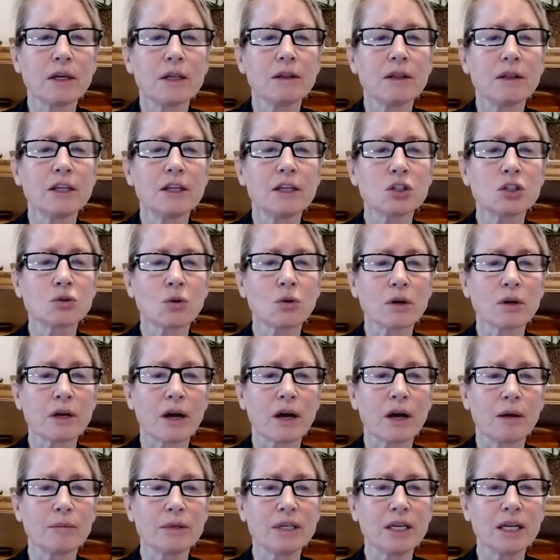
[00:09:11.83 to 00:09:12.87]
This drug
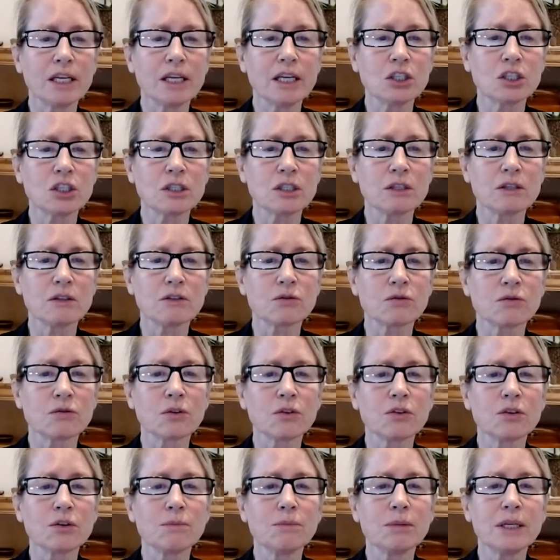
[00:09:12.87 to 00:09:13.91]
combination is
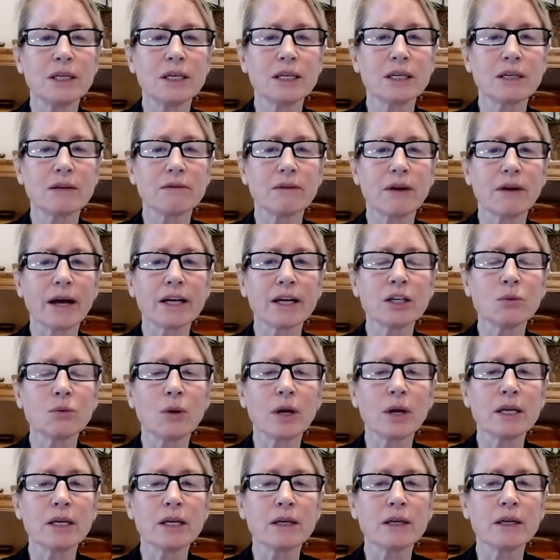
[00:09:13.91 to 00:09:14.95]
further being
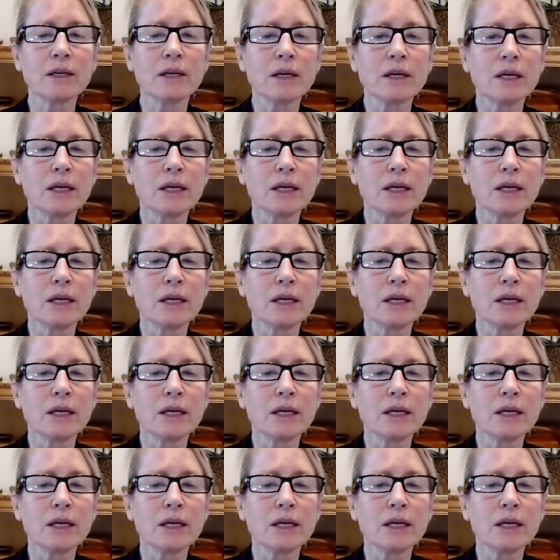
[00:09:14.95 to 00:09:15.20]
evaluated